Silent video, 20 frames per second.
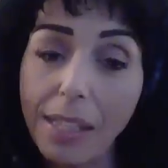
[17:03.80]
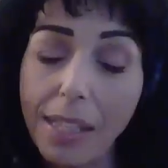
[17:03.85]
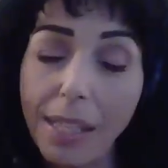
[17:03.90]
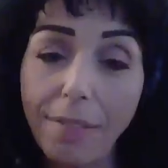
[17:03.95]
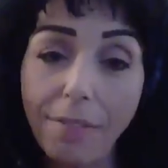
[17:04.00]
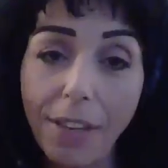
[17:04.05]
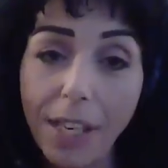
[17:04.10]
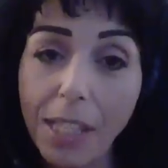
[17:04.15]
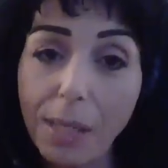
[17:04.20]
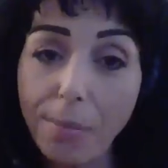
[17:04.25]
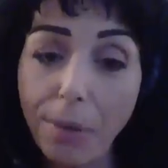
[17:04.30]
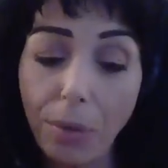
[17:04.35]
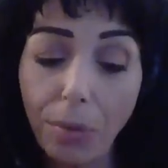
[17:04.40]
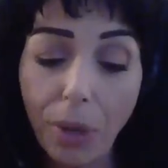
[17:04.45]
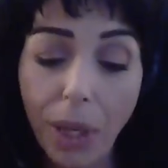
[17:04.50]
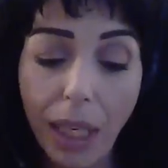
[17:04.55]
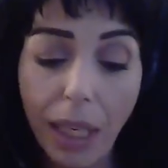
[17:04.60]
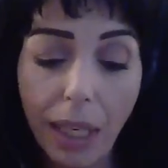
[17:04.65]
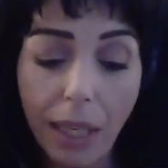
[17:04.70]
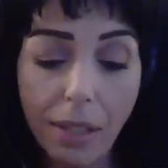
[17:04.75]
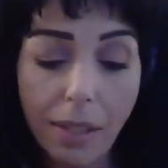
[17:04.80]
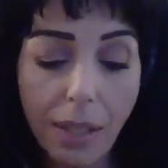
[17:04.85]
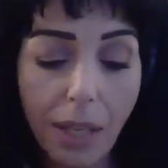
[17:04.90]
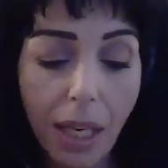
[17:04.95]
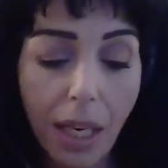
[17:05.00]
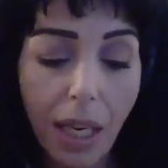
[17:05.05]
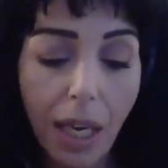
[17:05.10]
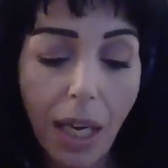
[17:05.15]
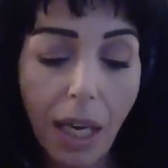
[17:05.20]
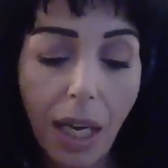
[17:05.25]
investment readings,
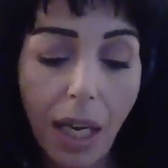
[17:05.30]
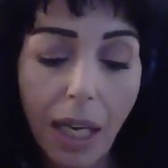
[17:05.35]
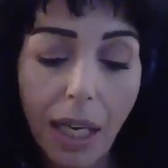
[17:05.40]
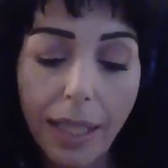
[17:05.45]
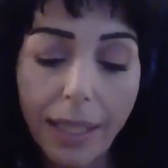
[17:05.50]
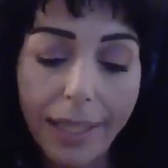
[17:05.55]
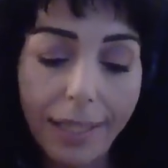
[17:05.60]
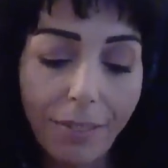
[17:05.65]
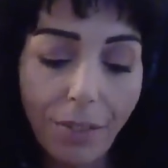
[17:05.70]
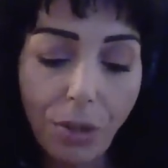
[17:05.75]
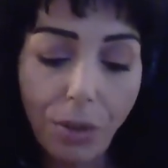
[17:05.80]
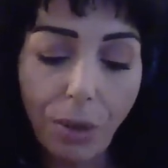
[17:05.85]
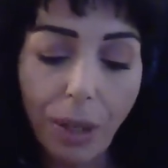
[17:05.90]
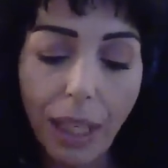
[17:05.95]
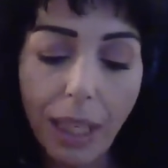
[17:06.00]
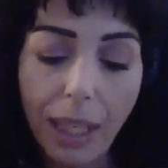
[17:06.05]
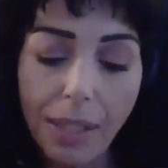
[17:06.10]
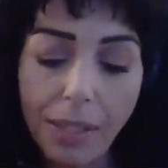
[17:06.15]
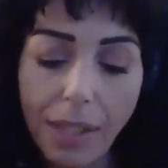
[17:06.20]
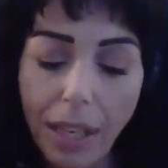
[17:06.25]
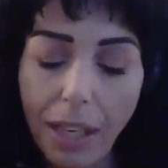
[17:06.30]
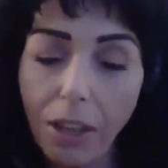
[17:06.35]
gift readings.